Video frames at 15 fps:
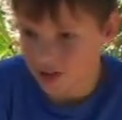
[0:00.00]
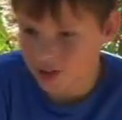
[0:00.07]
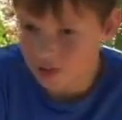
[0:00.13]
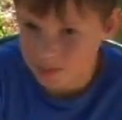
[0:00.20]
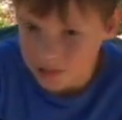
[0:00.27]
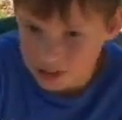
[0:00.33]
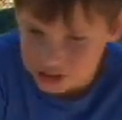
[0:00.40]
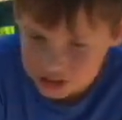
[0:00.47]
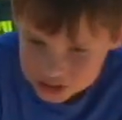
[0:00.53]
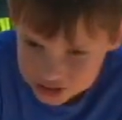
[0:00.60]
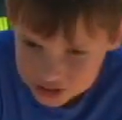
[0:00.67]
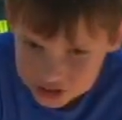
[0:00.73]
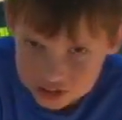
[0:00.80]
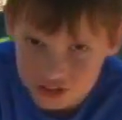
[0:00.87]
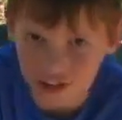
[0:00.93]
how you mentioned
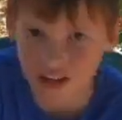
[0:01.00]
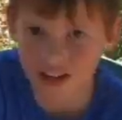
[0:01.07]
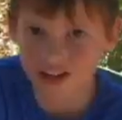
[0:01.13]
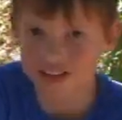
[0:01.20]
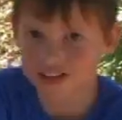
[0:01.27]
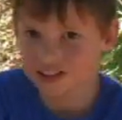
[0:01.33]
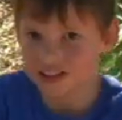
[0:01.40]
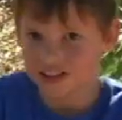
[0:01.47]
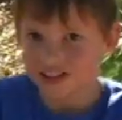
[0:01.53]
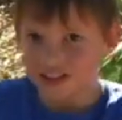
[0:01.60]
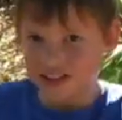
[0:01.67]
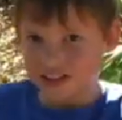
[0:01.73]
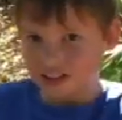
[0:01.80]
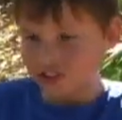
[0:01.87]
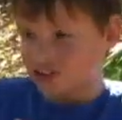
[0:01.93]
your truck,
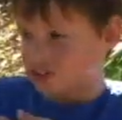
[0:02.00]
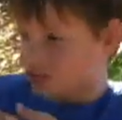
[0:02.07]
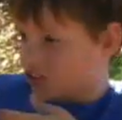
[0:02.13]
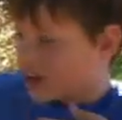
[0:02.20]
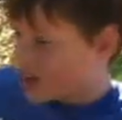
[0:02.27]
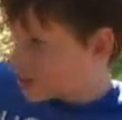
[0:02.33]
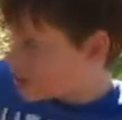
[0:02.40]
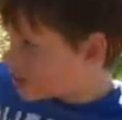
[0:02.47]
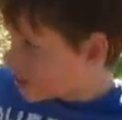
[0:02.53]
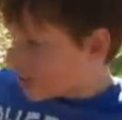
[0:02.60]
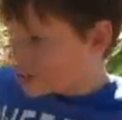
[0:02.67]
his truck is